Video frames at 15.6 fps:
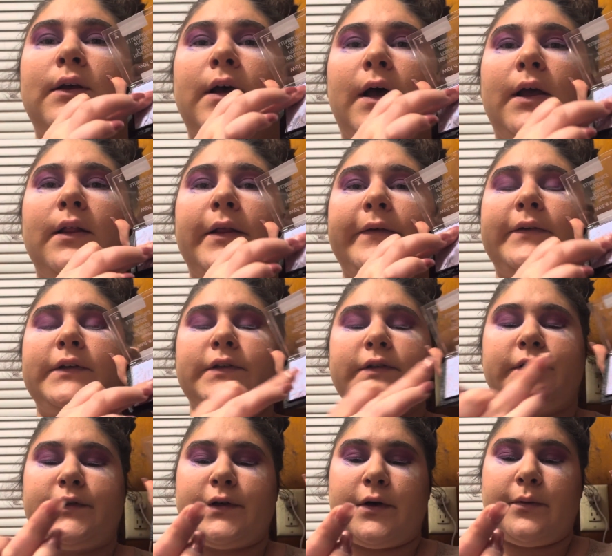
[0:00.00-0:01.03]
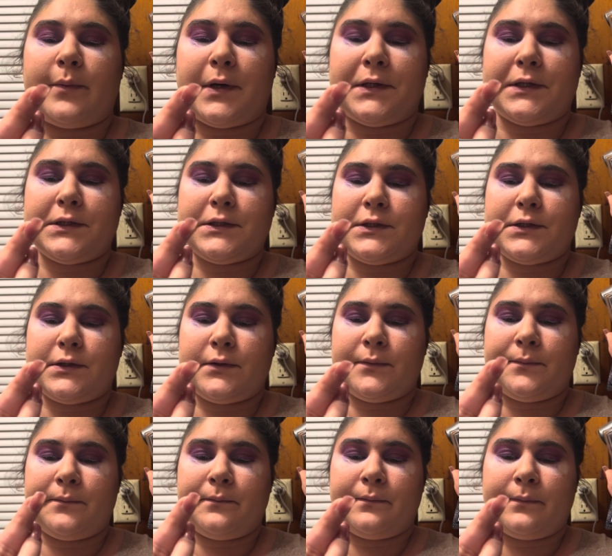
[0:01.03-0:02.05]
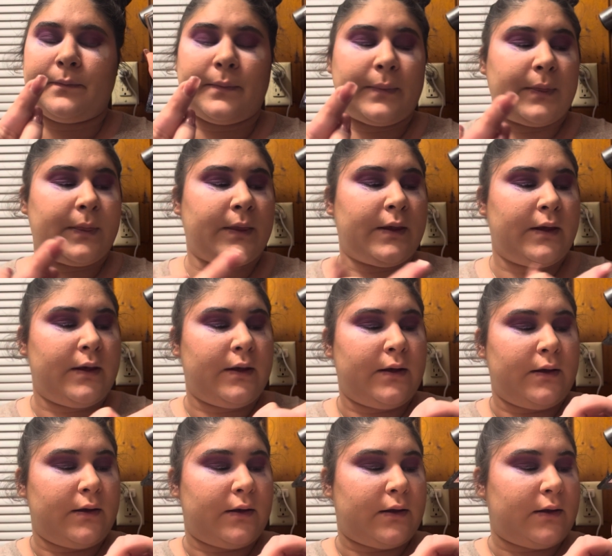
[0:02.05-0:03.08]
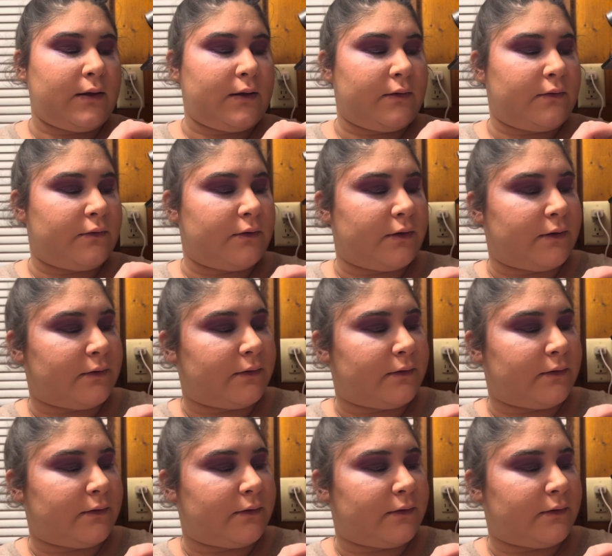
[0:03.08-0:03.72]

I love it so much. It is